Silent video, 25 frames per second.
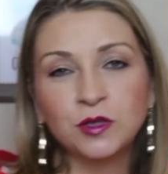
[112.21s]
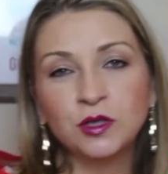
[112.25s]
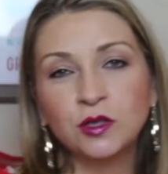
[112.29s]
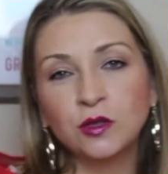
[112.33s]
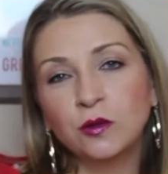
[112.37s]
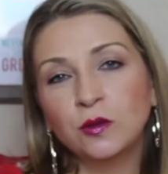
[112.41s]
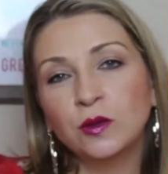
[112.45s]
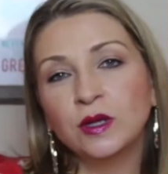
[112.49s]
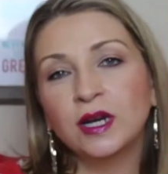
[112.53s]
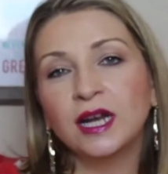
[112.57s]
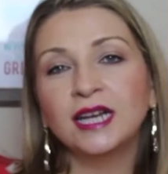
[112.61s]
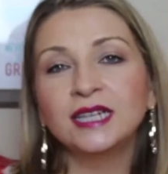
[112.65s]

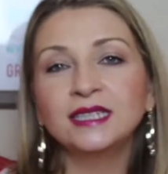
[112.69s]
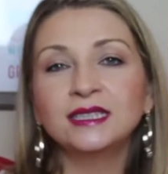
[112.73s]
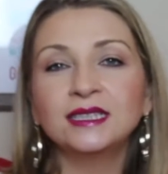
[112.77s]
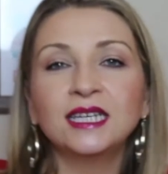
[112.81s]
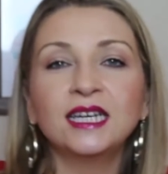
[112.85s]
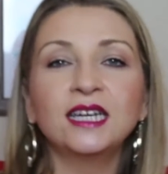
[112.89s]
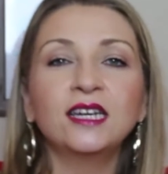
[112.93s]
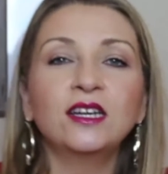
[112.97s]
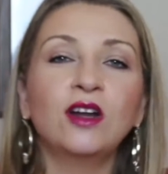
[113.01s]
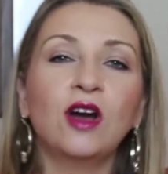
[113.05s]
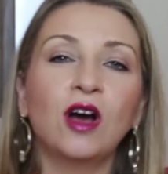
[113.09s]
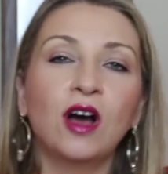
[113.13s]
So when I
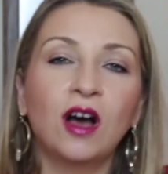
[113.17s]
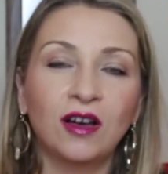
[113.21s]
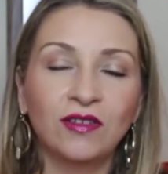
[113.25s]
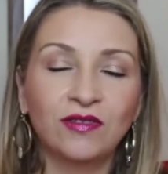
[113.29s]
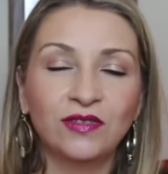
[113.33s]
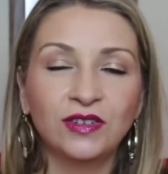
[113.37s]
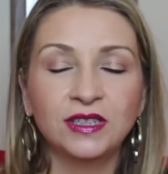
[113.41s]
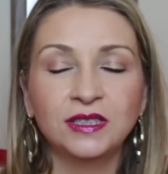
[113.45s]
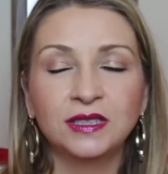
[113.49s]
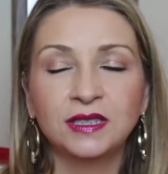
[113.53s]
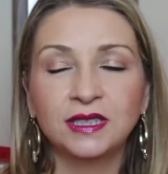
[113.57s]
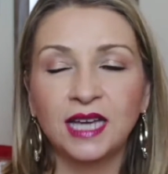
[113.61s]
say an
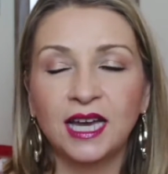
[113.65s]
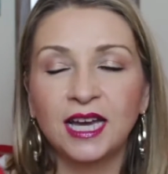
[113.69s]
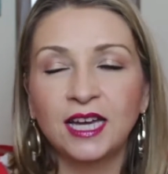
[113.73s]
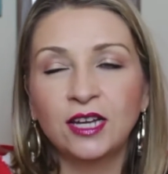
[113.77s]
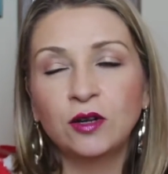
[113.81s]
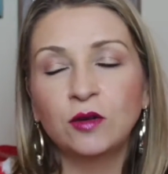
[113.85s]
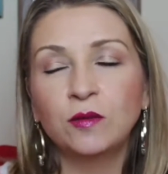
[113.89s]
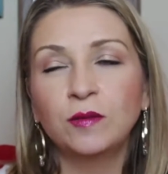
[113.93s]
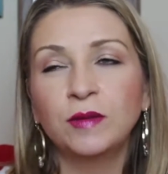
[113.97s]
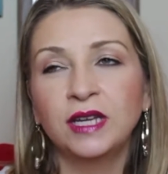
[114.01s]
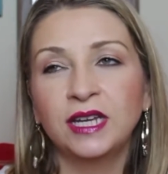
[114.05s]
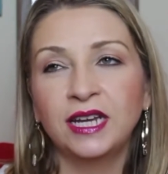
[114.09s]
office, I
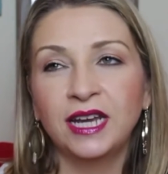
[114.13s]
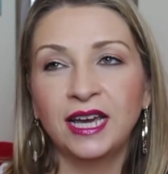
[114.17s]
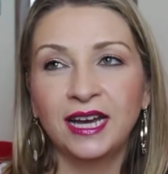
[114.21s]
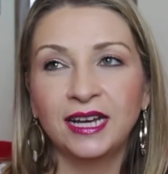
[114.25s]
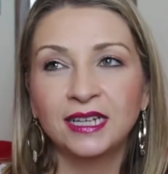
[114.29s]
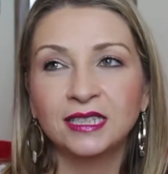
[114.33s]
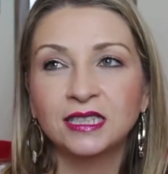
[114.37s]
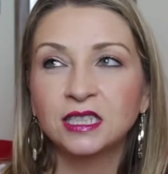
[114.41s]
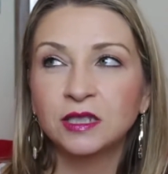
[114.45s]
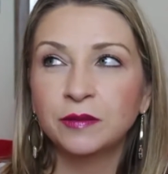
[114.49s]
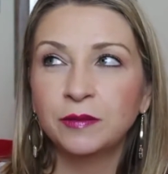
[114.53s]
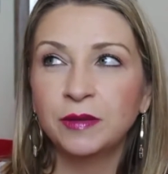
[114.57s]
don't mean it
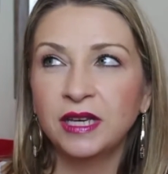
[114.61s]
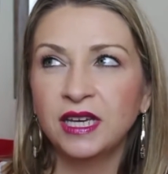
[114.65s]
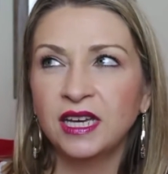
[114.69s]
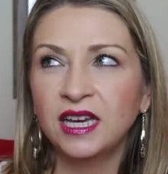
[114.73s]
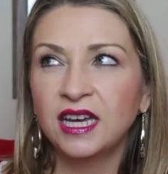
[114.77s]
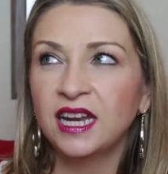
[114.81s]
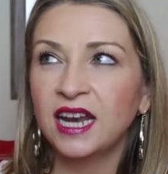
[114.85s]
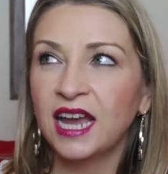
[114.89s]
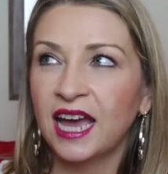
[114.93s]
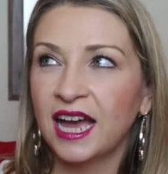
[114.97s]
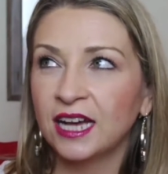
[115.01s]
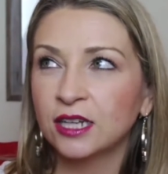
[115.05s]
has to
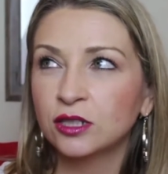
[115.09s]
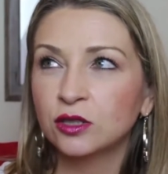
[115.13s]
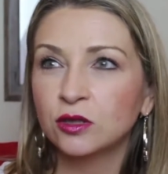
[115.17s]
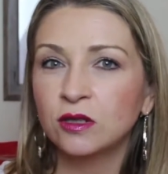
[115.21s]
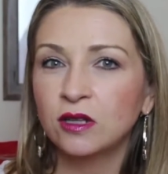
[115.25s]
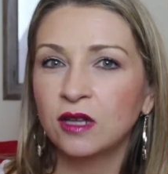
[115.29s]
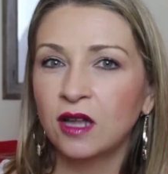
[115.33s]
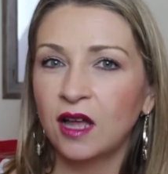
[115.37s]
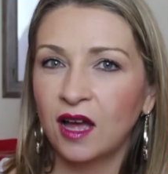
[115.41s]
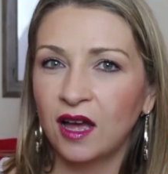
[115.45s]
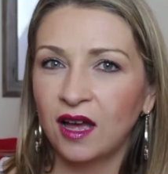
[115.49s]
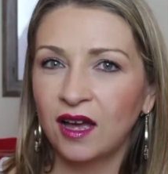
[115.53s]
be an
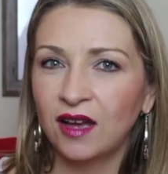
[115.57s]
actual